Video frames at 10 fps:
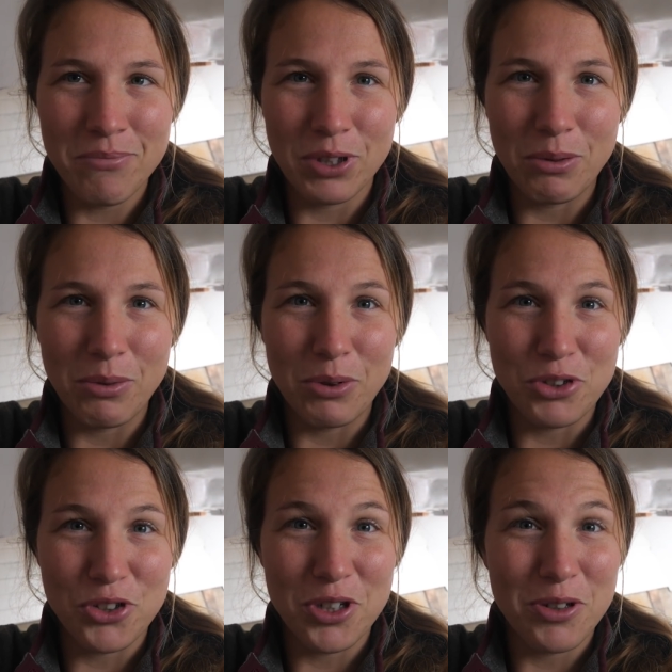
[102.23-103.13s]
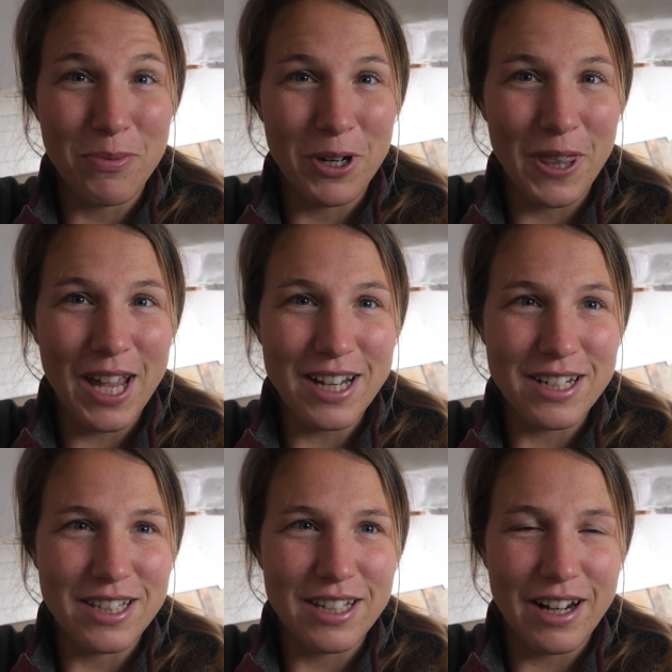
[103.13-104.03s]
So we'll show you more of that
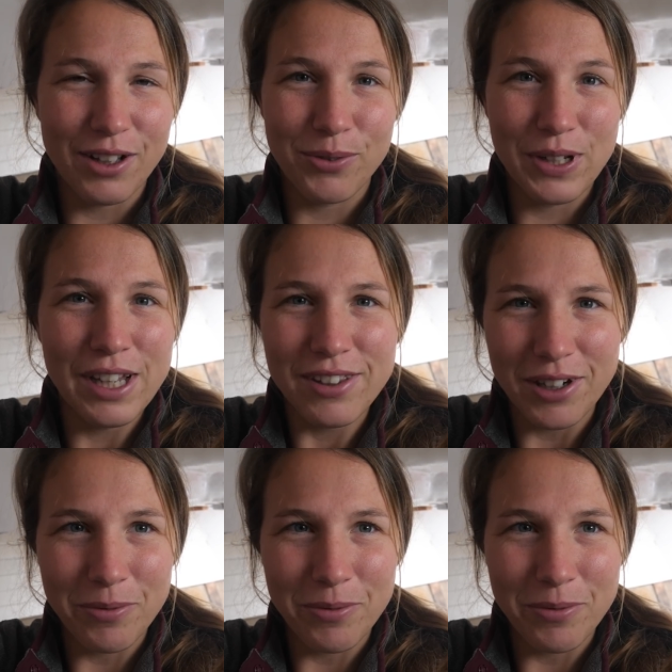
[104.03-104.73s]
in the next few days here.